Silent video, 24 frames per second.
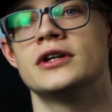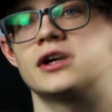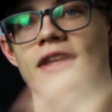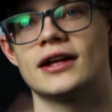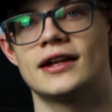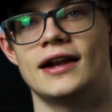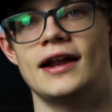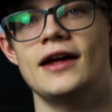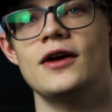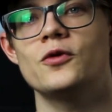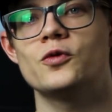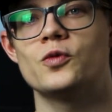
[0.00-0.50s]

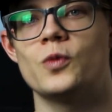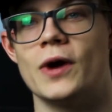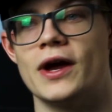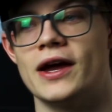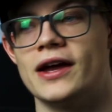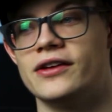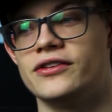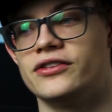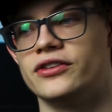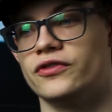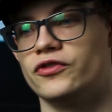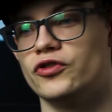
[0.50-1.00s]

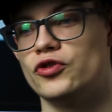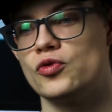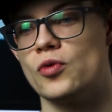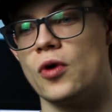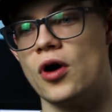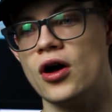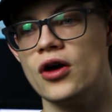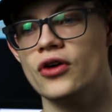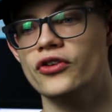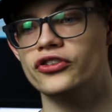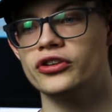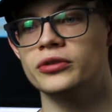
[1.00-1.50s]
Cloudways, if you
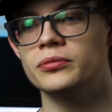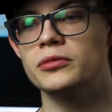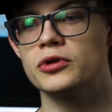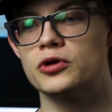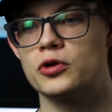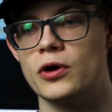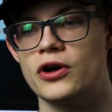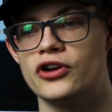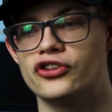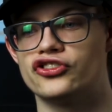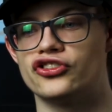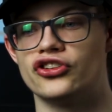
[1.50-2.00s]
ask them a
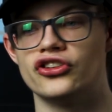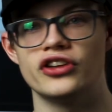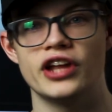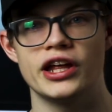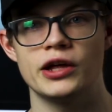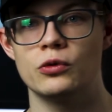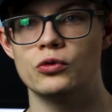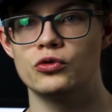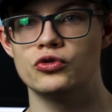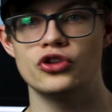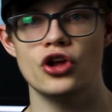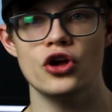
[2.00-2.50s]
question,
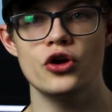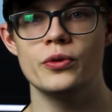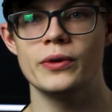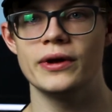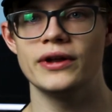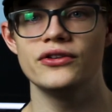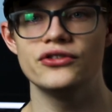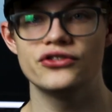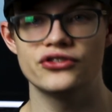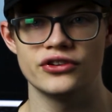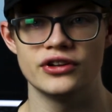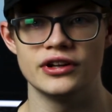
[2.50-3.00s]
they will know
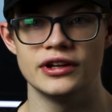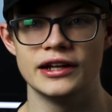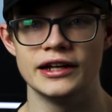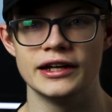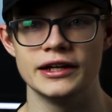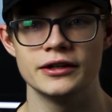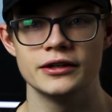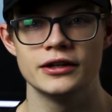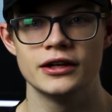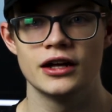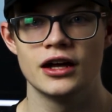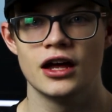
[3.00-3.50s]

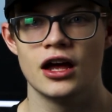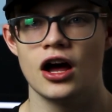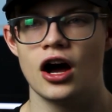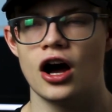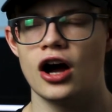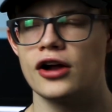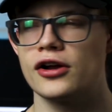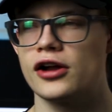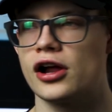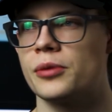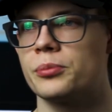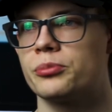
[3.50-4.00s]
instantly.
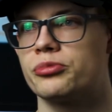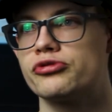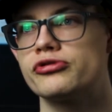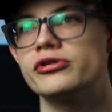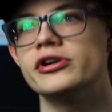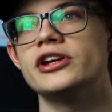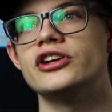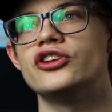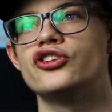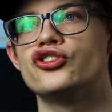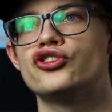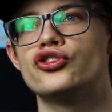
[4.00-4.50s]
I'm
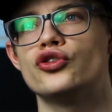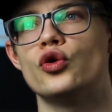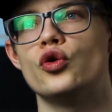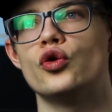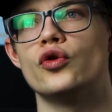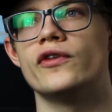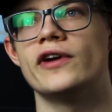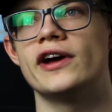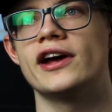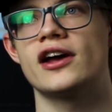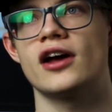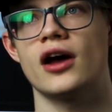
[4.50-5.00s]
pretty
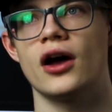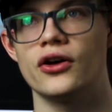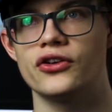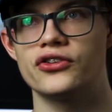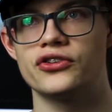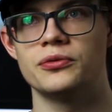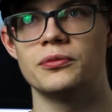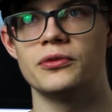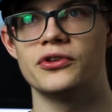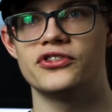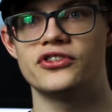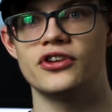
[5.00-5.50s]
sure their
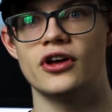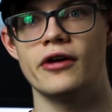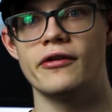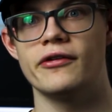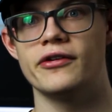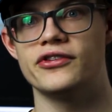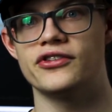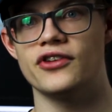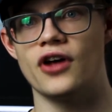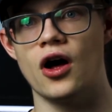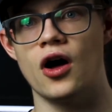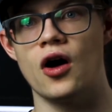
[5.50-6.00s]
customer
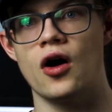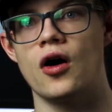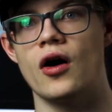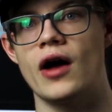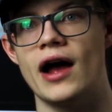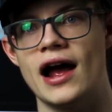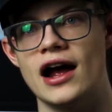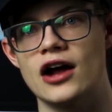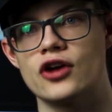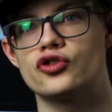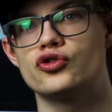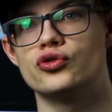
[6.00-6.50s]
service are
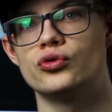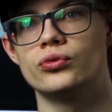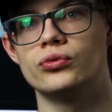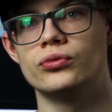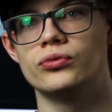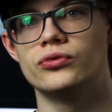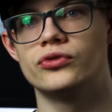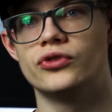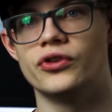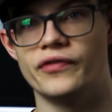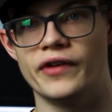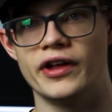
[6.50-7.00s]

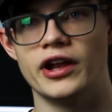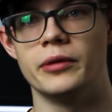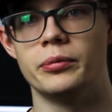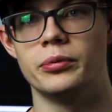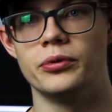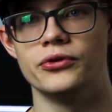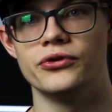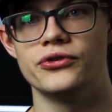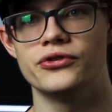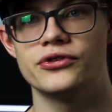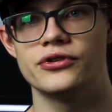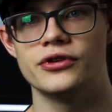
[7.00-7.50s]
actual
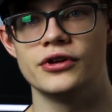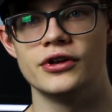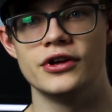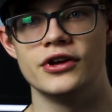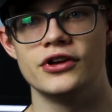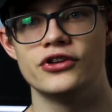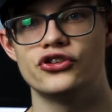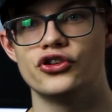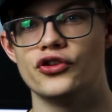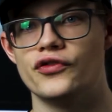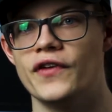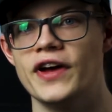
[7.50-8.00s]
developers.
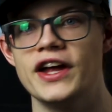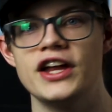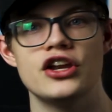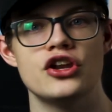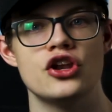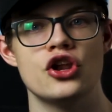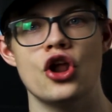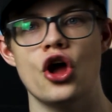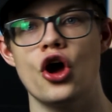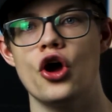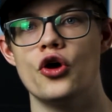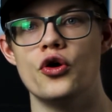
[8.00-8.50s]
So they
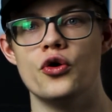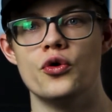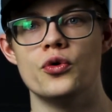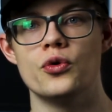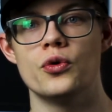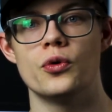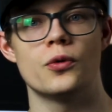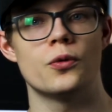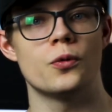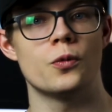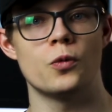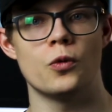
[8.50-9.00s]

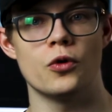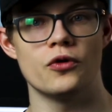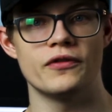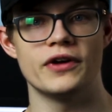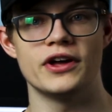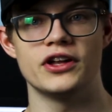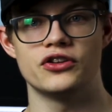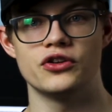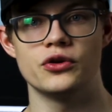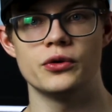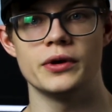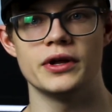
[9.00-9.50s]
know what
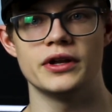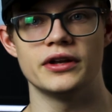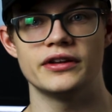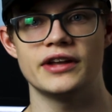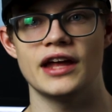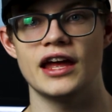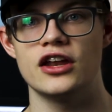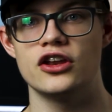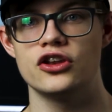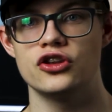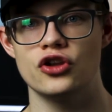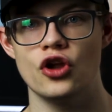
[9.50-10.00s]
they're doing.
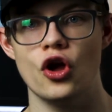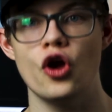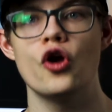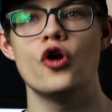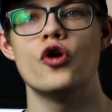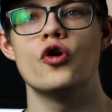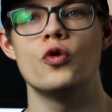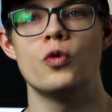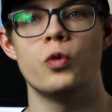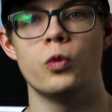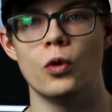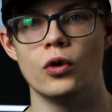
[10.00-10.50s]
They
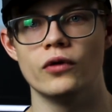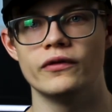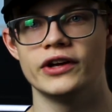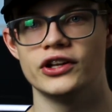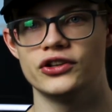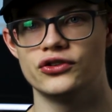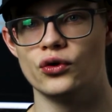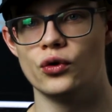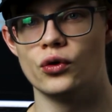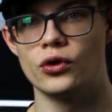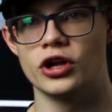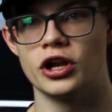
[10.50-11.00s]
know what they're
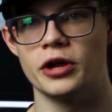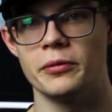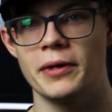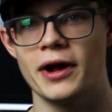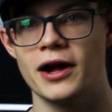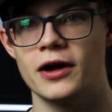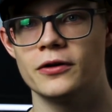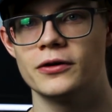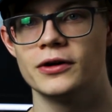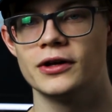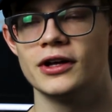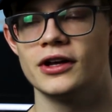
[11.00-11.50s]
talking
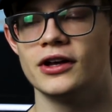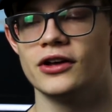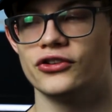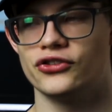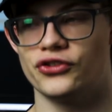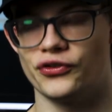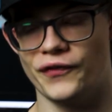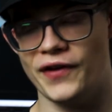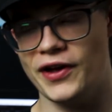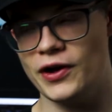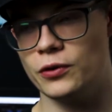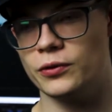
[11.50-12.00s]
about.
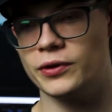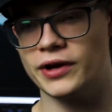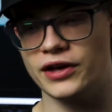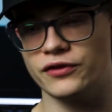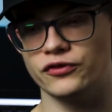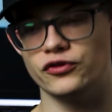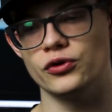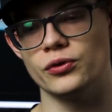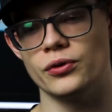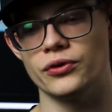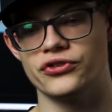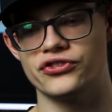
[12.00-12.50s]
So they will
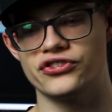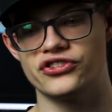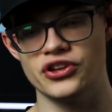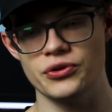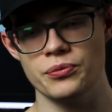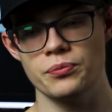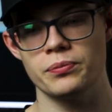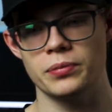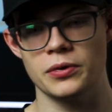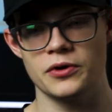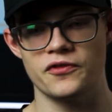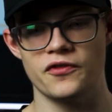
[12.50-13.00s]
give you a
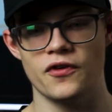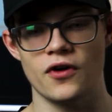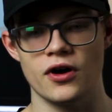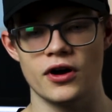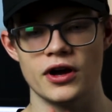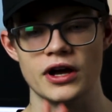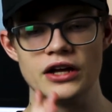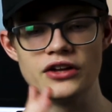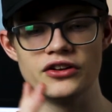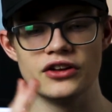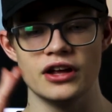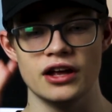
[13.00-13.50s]

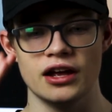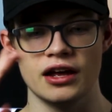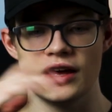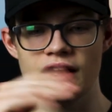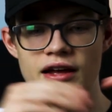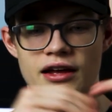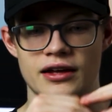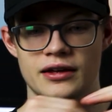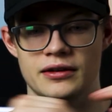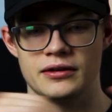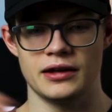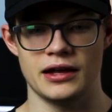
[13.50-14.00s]
simplified
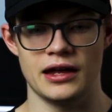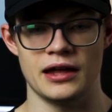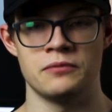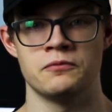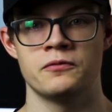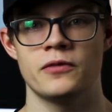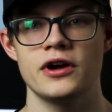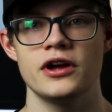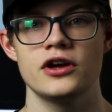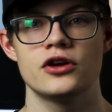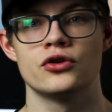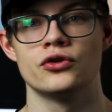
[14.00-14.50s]

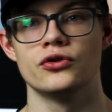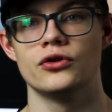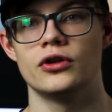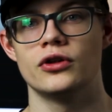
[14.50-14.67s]
and very